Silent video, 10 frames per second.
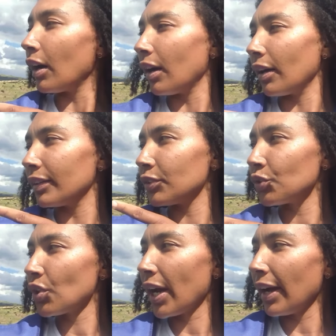uh,
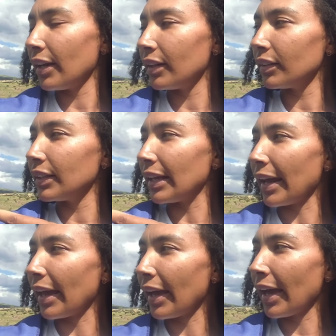this trial that
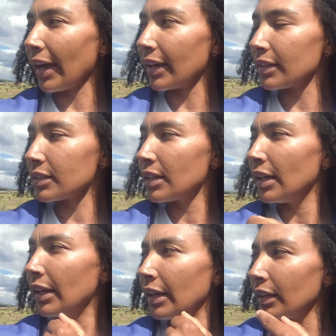I had
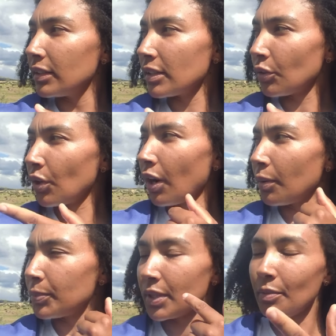
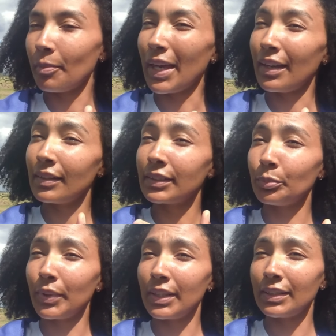intercropped
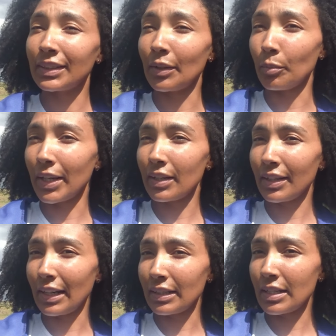maize, beans, and
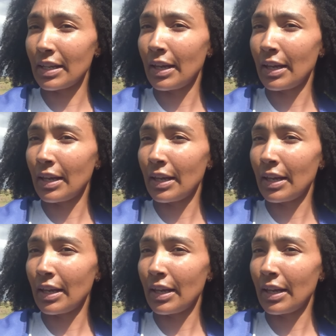butternut.